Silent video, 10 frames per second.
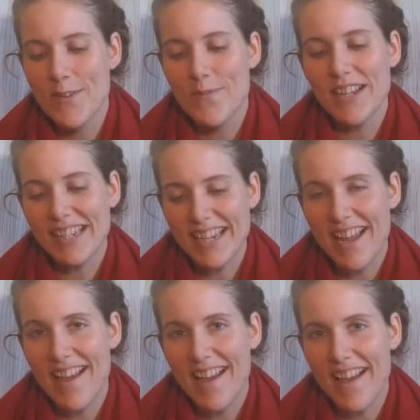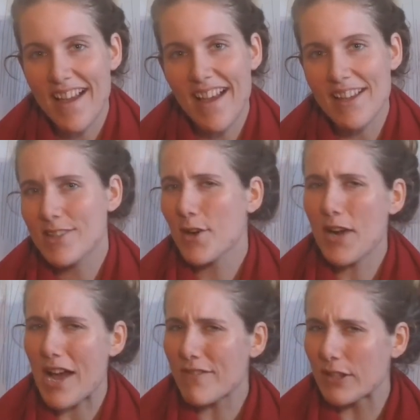But yeah,
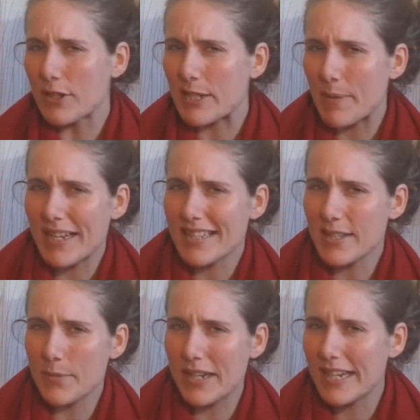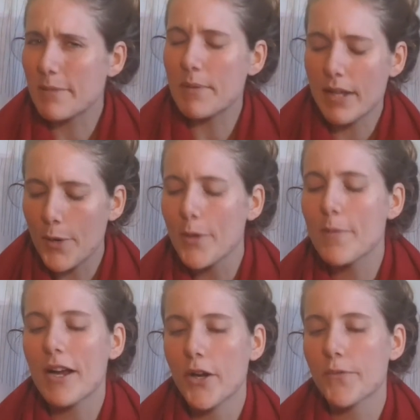don't have a lot of space this week, but I'll be
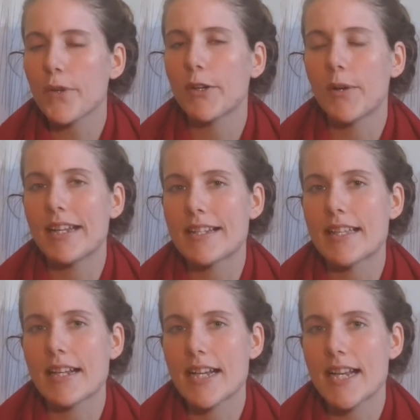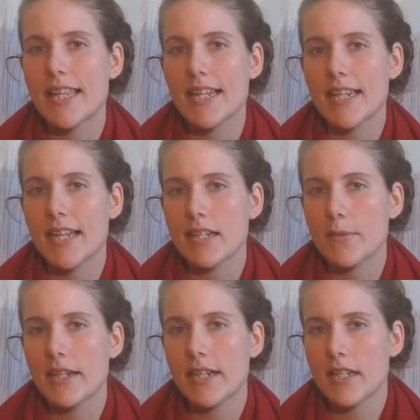back offering readings and that kind of thing next
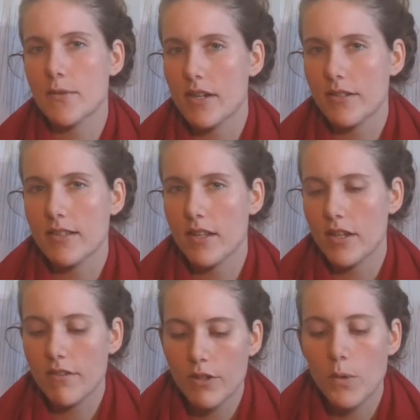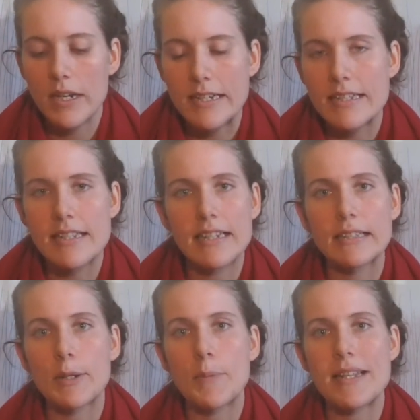week as well. So if you're wanting to dig
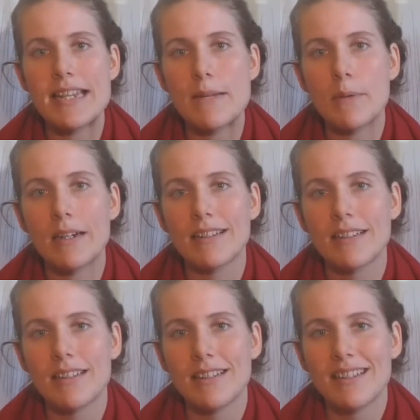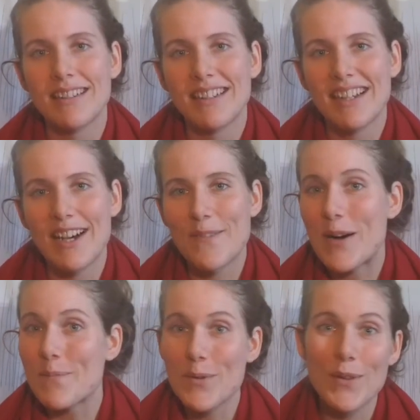a little bit deeper,
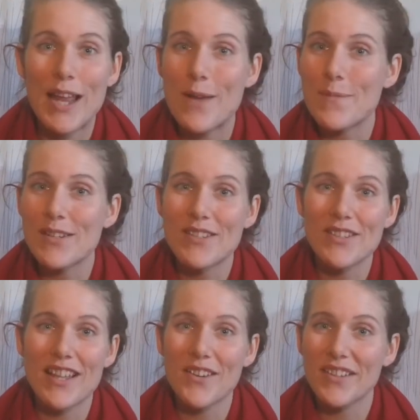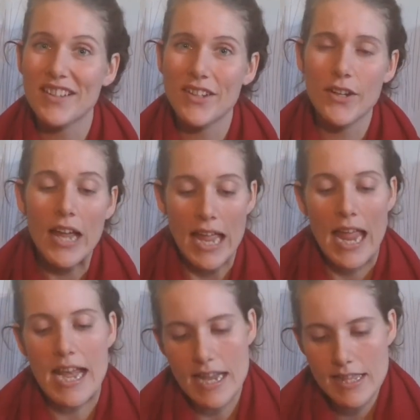I'm more than happy to do that with you.
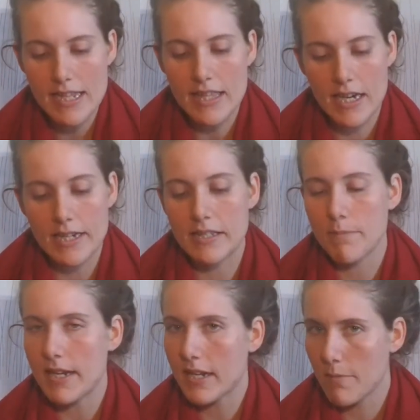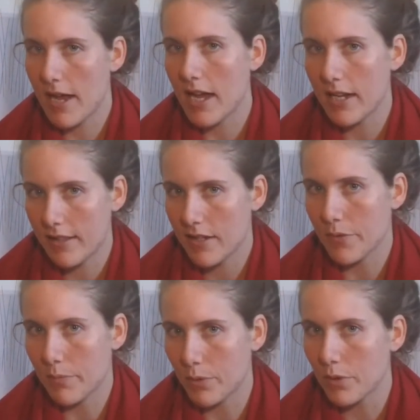Anything that I speak about in these
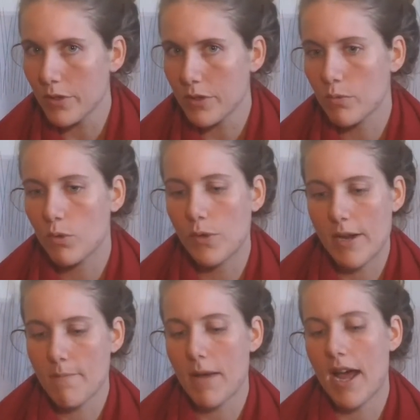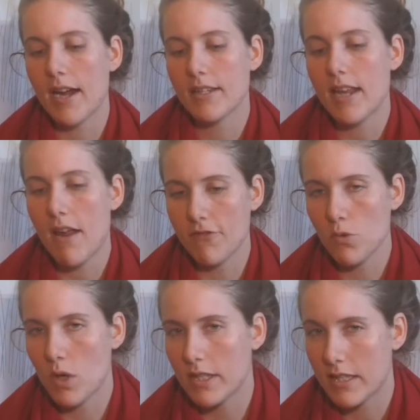reports will impact
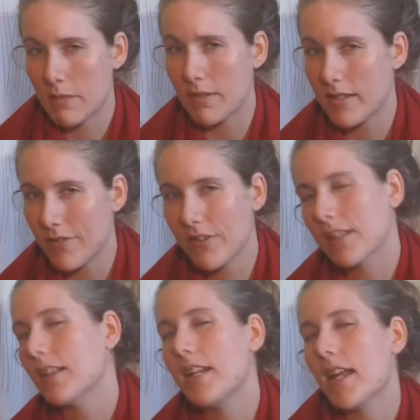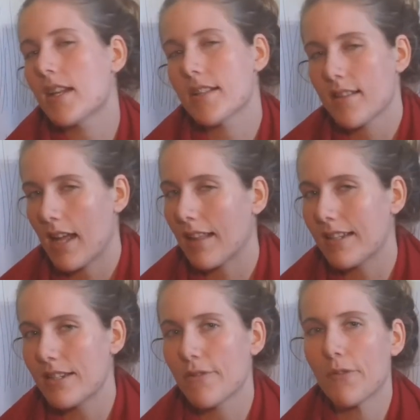everyone specifically in a
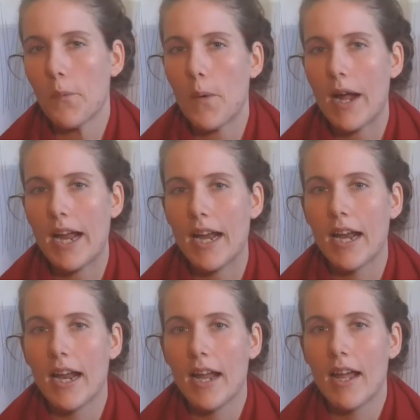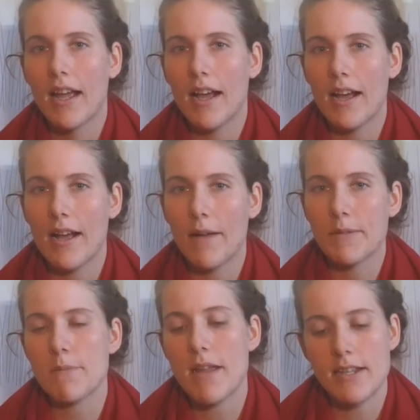slightly different way.
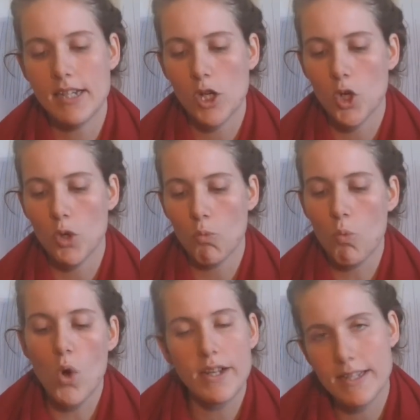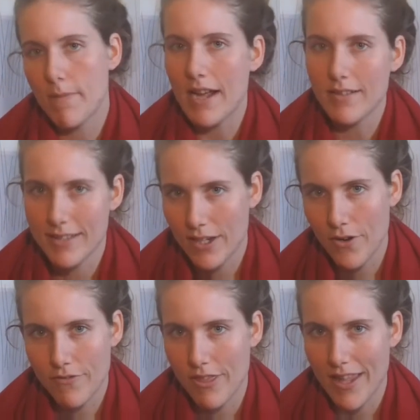Depending on what it's bouncing
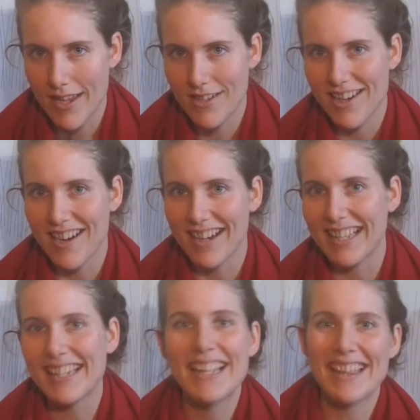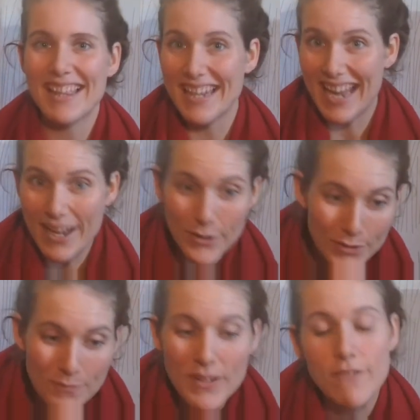off in their chart, the
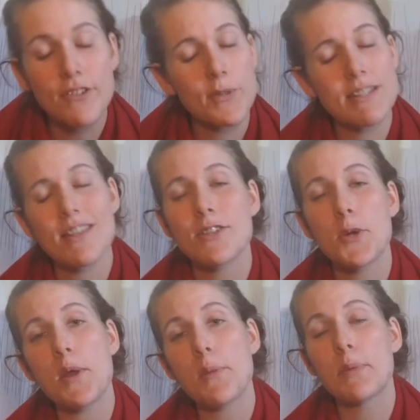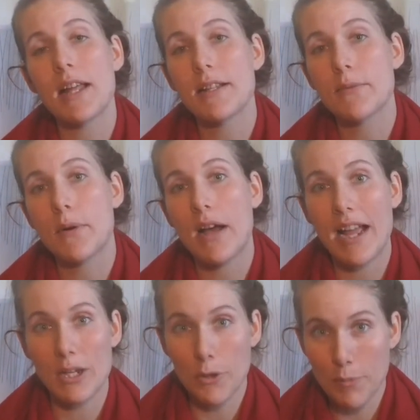natal influences, so where the planets were
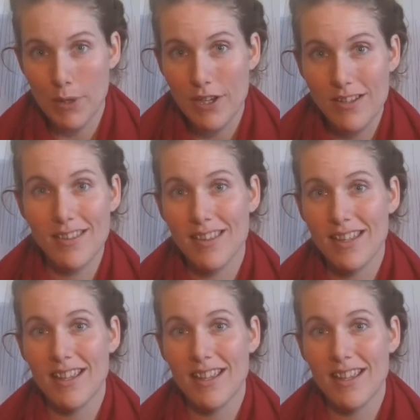at your birth,